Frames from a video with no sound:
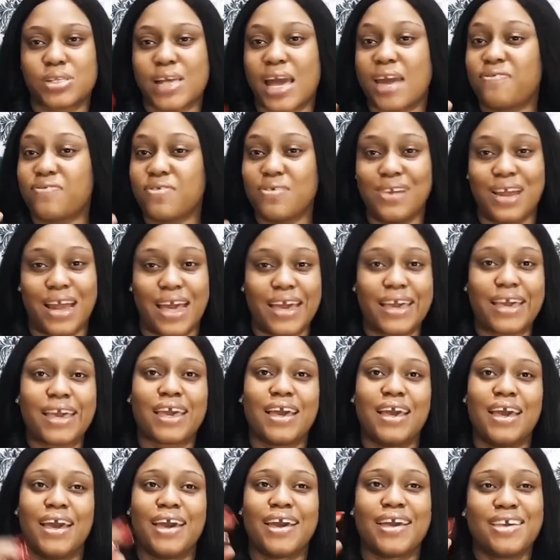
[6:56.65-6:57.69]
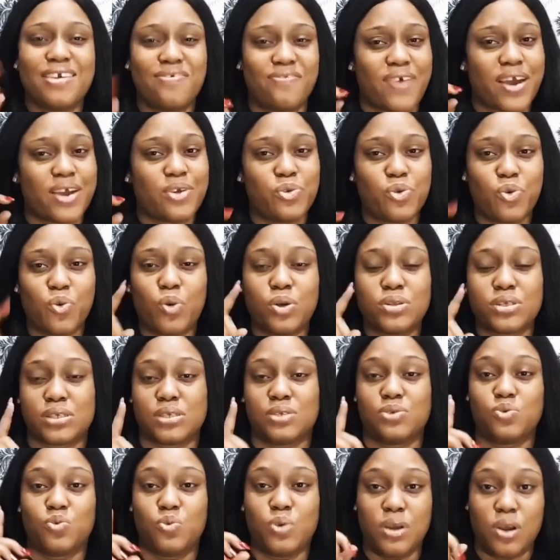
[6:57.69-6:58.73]
I feel like if I know what to
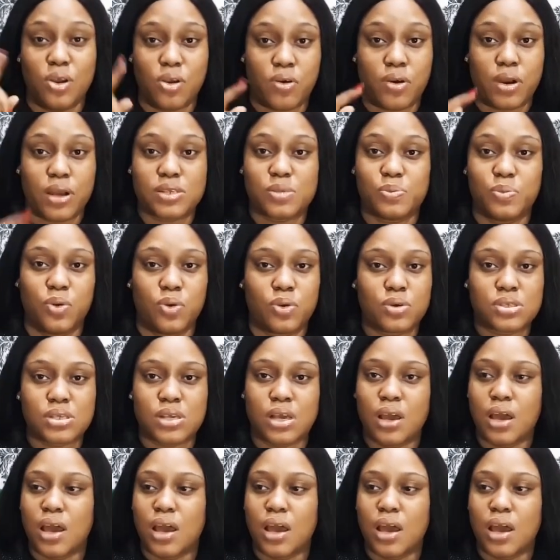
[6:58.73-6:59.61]
do with Laura's box,